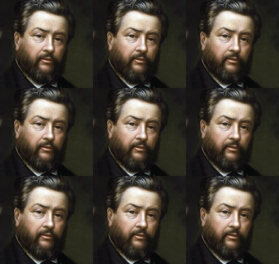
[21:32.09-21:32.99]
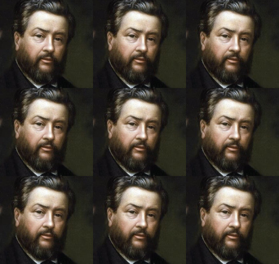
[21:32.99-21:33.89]

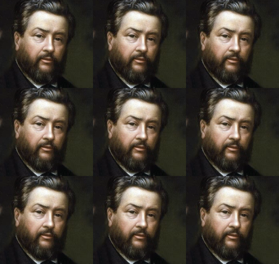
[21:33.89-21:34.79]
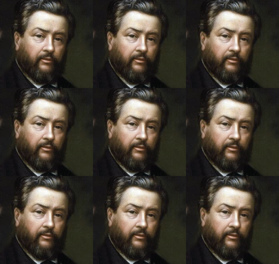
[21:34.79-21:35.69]

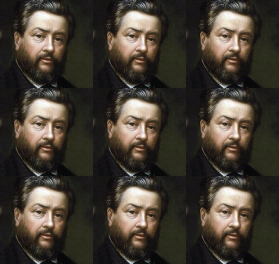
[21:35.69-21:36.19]
[no speech]